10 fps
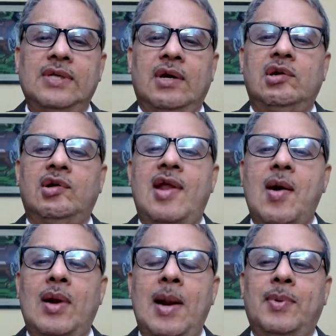in
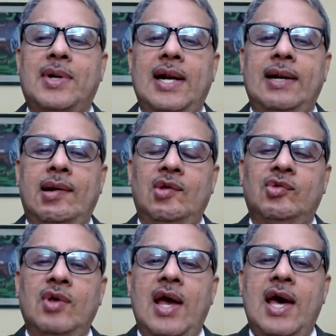developed countries,
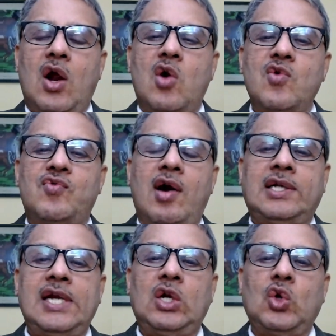around
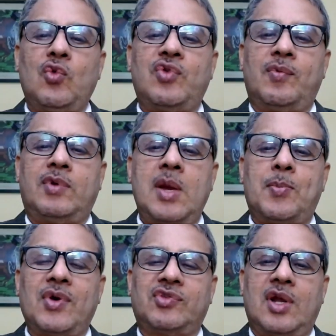40 to
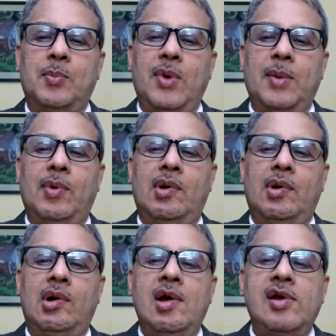50% people
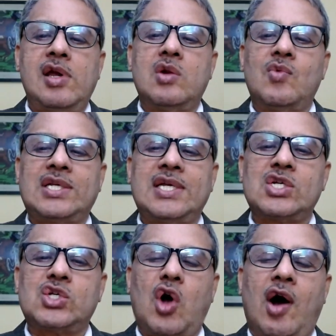invest in
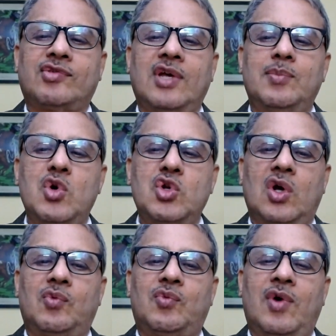stocks and
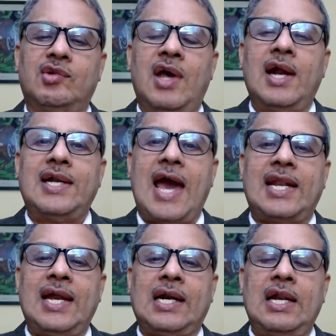mutual funds
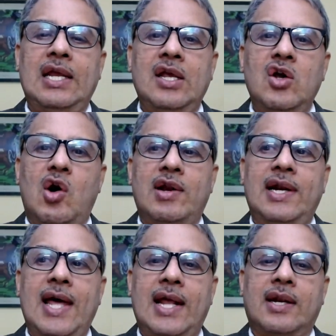directly or
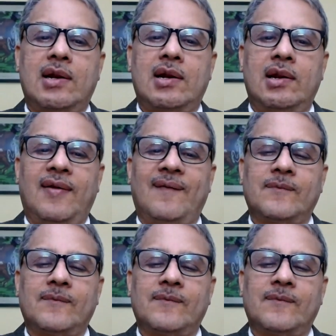indirectly.